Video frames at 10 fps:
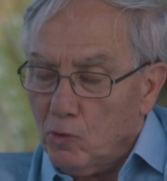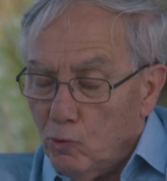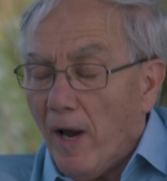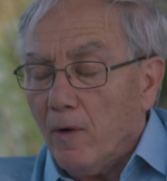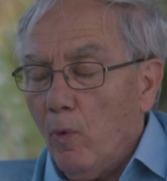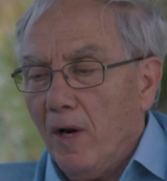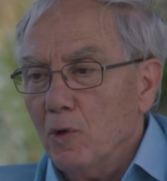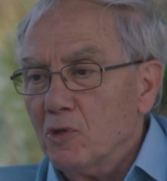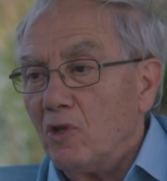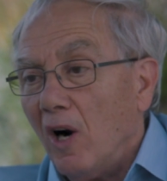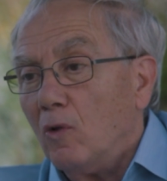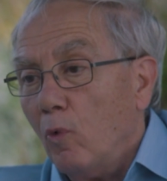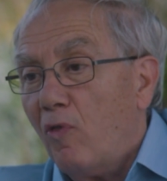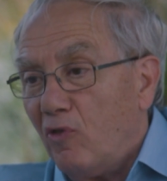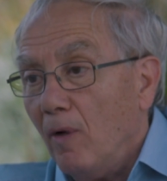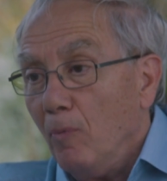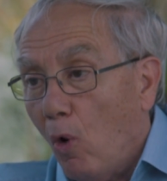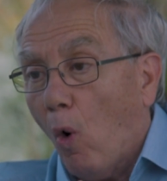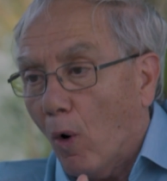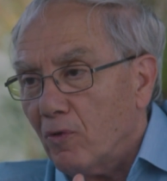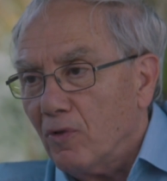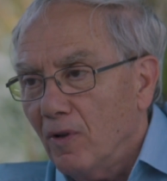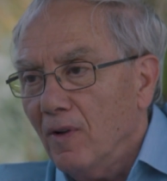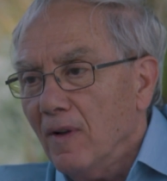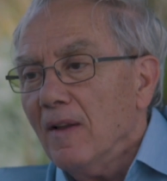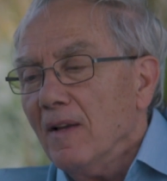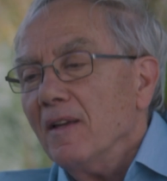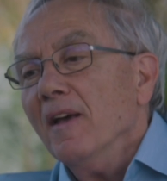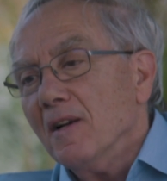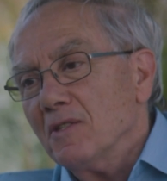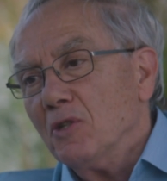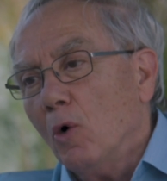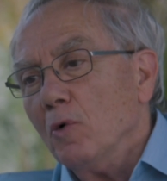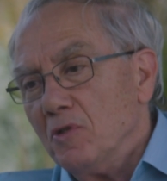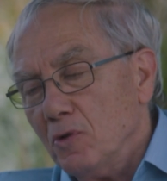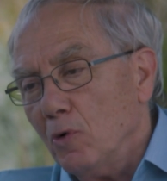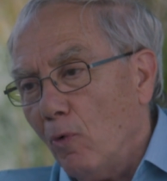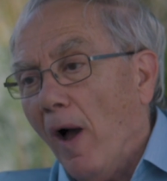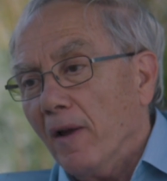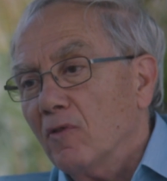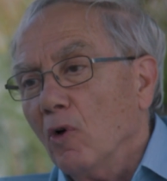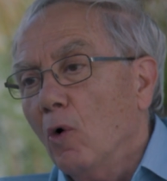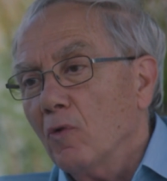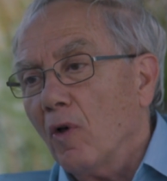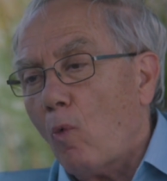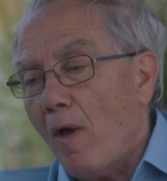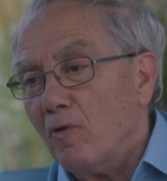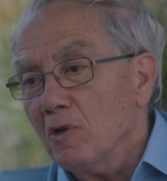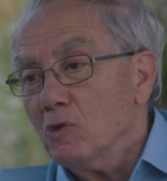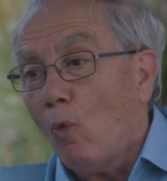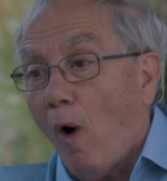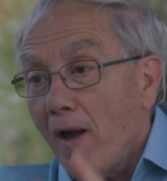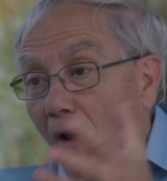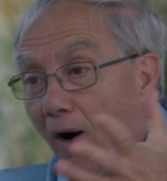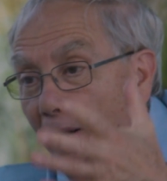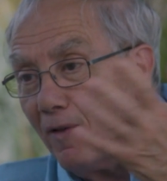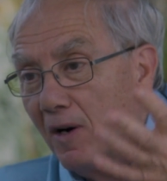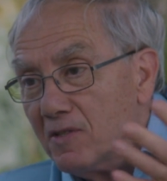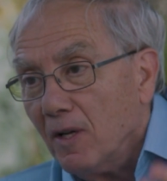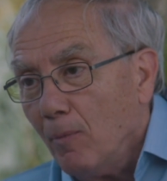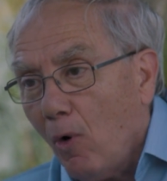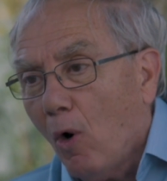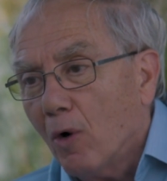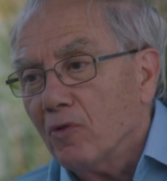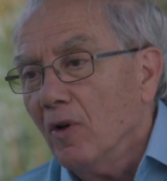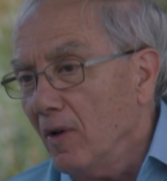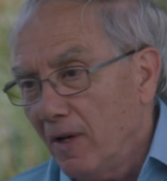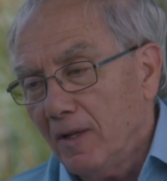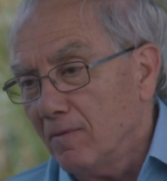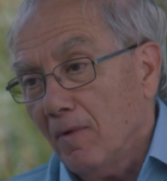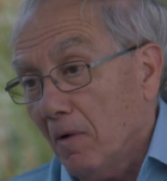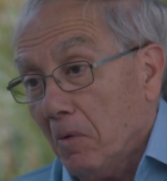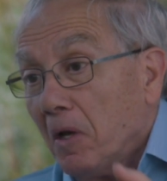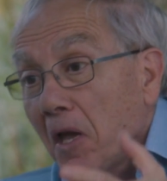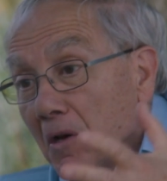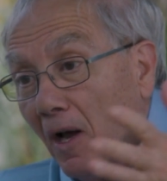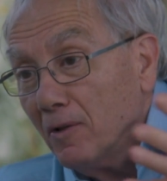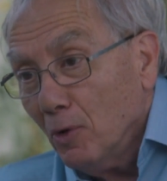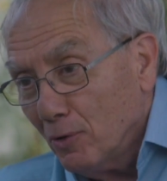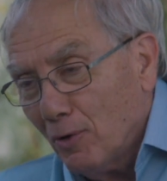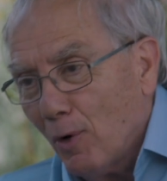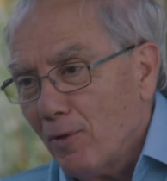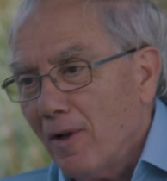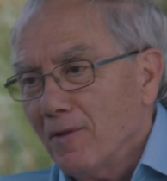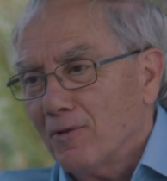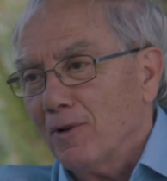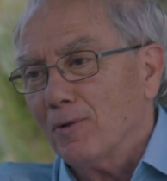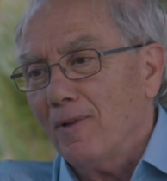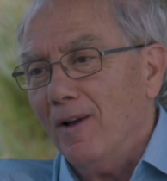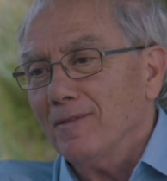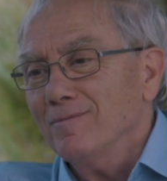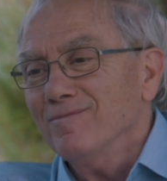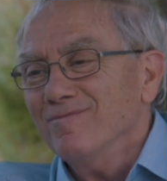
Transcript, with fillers: Right. Well, you start with some laws. Some laws. Yes. Yeah. So you're right. So the question is, why are there some laws? And again, I don't know the answer to that.